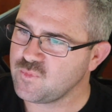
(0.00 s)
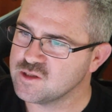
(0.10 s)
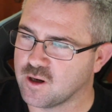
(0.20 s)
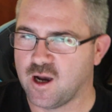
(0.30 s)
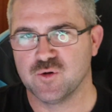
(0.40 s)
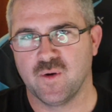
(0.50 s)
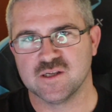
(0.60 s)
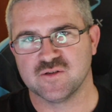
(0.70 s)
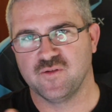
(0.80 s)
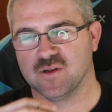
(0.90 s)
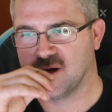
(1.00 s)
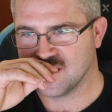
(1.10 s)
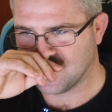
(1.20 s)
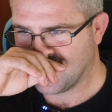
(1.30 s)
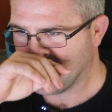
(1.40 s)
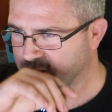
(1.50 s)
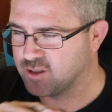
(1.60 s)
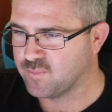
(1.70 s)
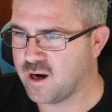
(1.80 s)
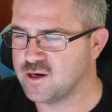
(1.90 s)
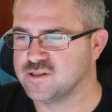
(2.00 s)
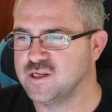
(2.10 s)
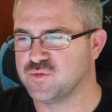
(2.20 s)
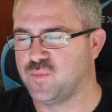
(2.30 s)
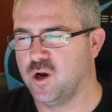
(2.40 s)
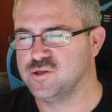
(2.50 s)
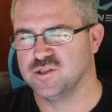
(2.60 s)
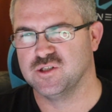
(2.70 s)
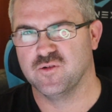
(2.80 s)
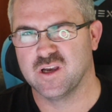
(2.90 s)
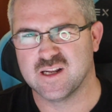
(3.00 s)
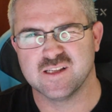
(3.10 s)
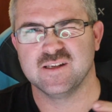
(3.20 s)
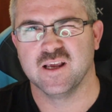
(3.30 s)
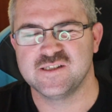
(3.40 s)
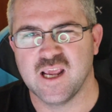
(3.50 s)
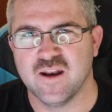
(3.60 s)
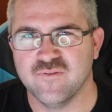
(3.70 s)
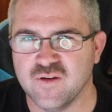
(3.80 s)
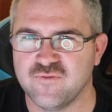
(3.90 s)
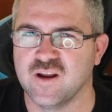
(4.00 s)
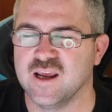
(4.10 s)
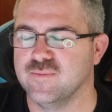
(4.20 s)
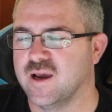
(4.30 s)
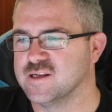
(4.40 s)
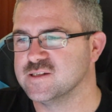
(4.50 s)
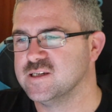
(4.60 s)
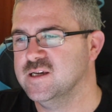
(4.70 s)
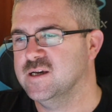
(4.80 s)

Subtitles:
So 100 meters I feel like is a pretty good comparison as opposed to doing it at 10-15 meters.